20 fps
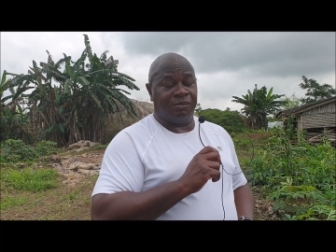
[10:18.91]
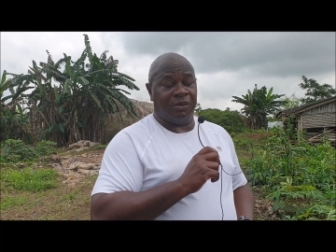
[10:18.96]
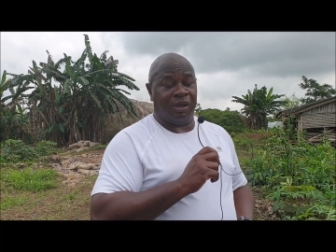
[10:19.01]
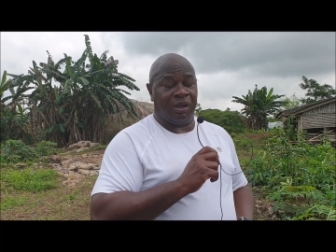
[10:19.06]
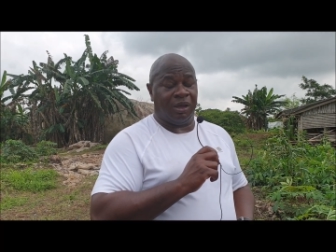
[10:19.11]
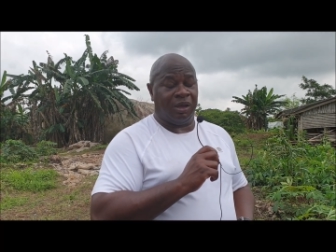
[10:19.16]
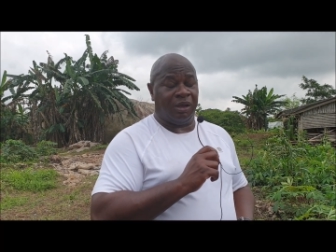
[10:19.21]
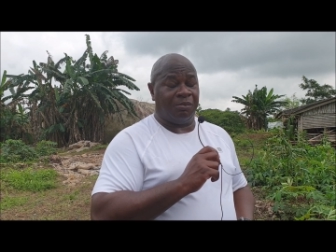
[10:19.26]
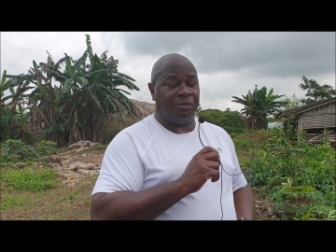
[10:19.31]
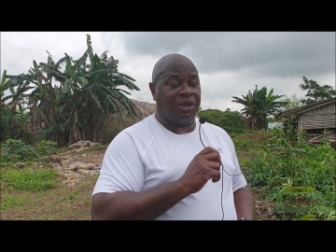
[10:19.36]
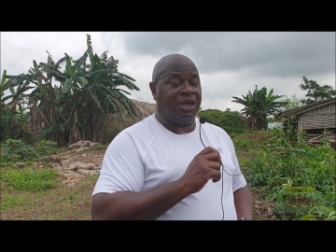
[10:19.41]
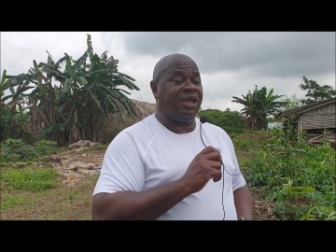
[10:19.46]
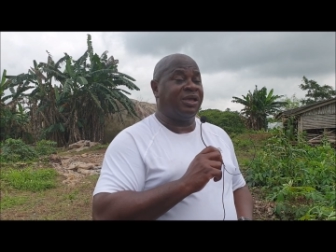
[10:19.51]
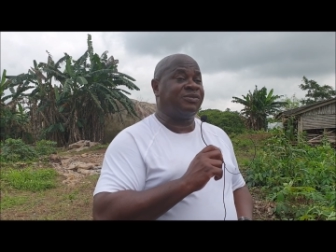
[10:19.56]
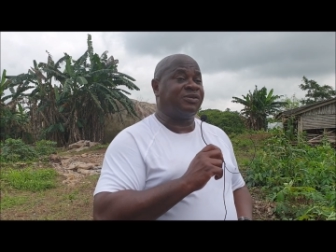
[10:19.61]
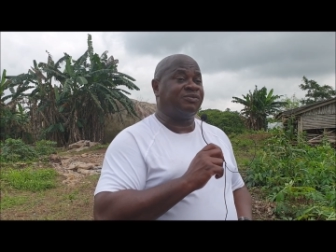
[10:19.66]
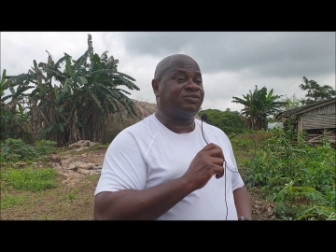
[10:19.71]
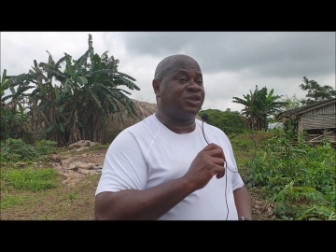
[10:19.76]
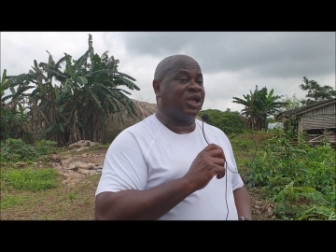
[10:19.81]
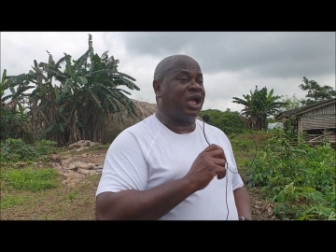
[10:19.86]
um, A
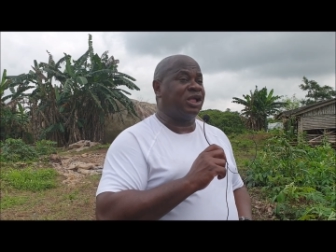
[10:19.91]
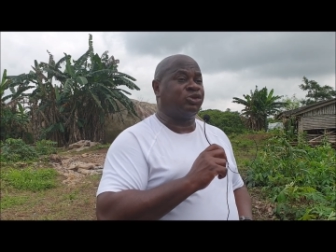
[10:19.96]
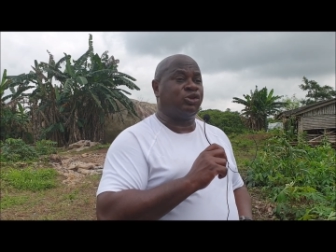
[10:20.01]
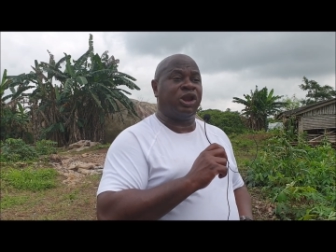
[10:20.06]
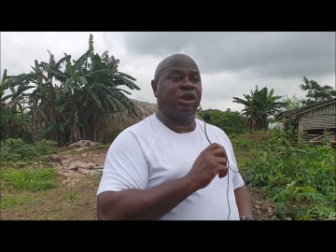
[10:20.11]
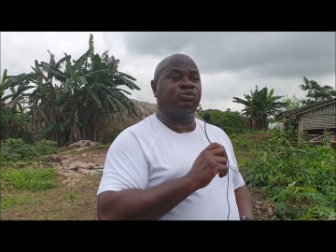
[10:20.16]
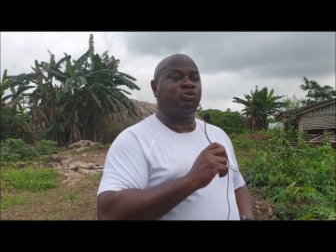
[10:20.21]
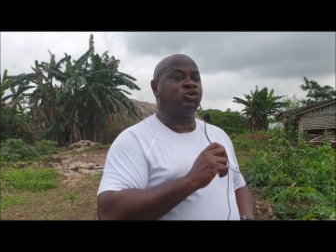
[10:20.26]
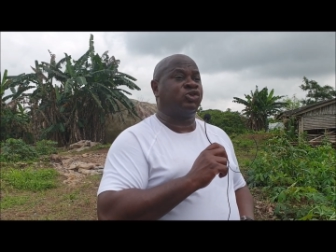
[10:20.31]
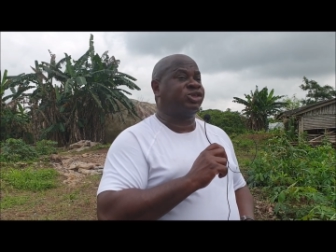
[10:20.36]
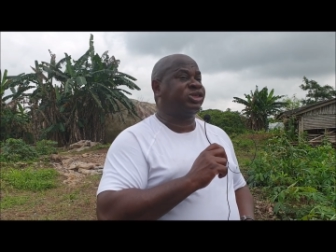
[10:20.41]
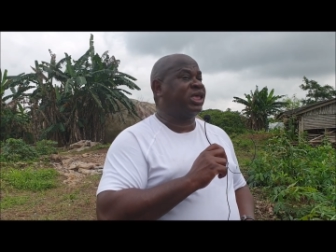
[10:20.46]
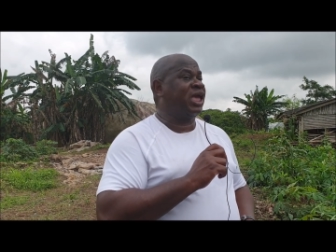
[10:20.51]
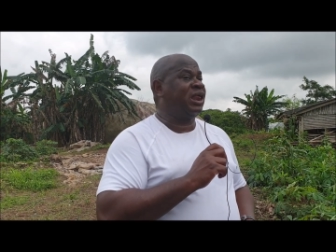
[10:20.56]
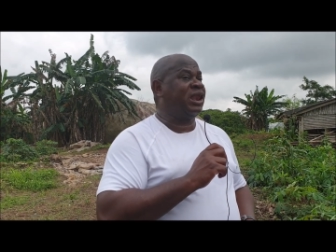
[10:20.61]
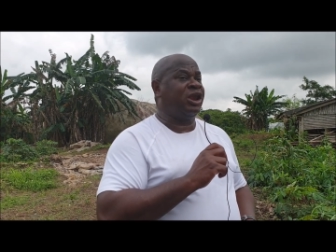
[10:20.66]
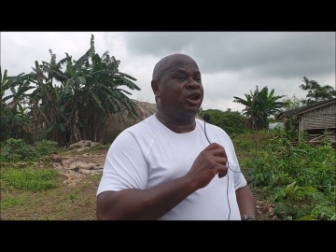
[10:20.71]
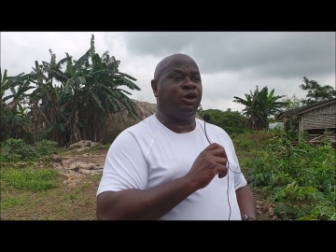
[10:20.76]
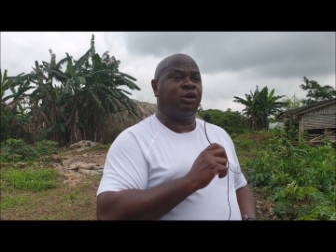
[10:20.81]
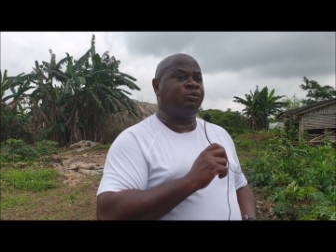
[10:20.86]
S F, I told them to
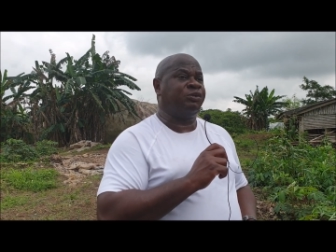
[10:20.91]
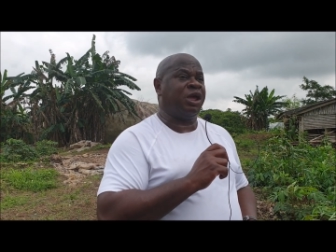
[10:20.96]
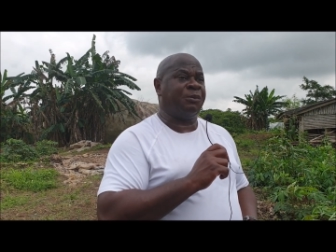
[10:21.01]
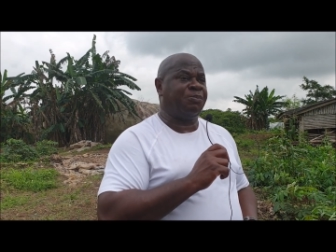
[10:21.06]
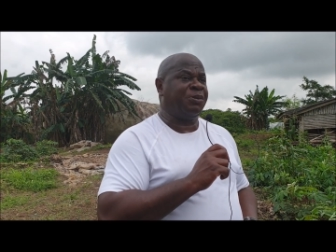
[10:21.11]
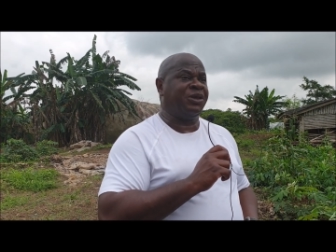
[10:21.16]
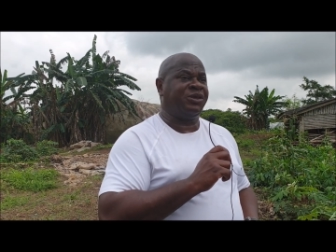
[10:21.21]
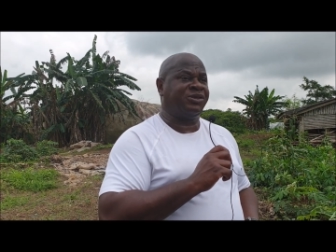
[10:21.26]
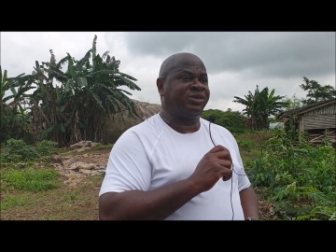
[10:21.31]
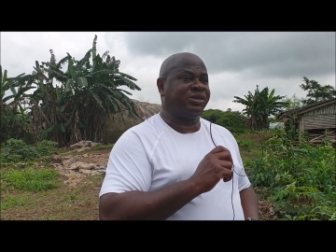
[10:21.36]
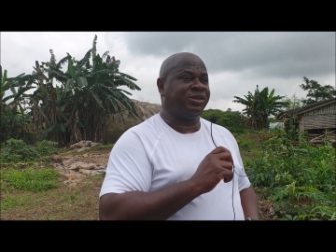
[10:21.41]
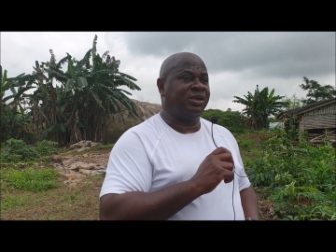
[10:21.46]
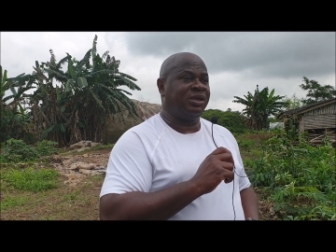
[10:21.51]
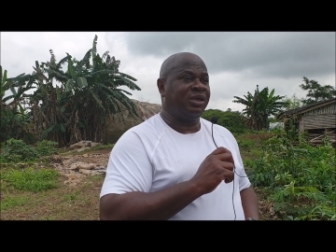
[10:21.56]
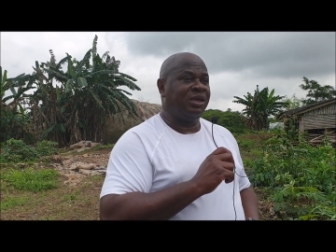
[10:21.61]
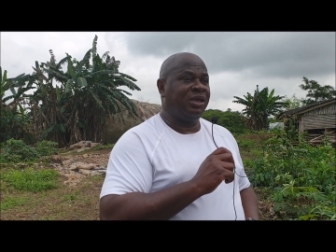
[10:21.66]
sell a lot of their pigs.